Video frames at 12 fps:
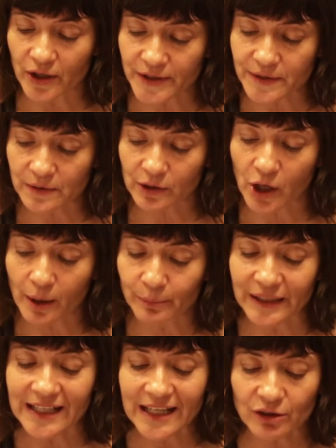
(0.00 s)
also a
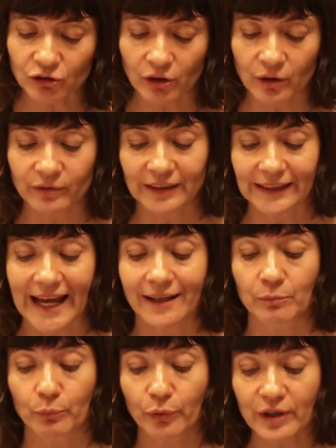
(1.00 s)
combination of the
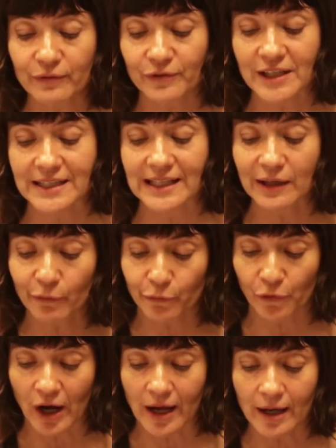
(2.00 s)
Latin prefix
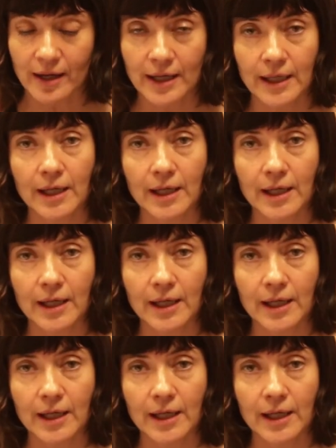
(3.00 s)
infra,